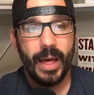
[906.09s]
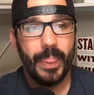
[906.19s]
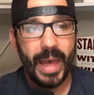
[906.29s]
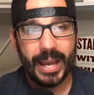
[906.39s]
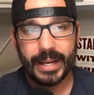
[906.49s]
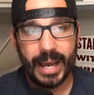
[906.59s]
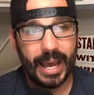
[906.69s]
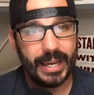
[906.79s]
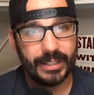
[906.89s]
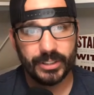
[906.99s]
That
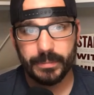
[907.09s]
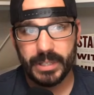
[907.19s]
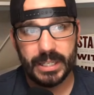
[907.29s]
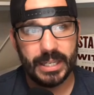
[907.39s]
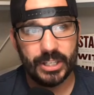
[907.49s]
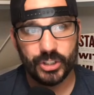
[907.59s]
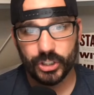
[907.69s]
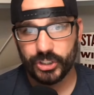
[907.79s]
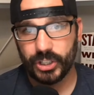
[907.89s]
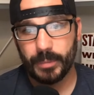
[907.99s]
guy, to me, is
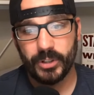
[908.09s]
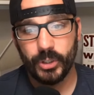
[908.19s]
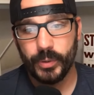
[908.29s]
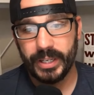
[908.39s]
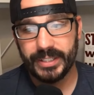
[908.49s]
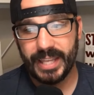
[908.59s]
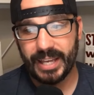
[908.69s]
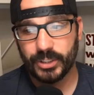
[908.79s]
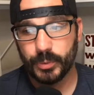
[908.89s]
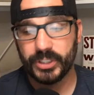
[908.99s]
just someone who is
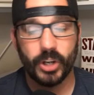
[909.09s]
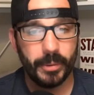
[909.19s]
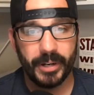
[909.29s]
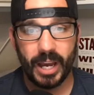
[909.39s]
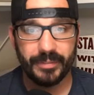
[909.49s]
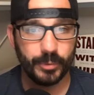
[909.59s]
that Swiss Army knife.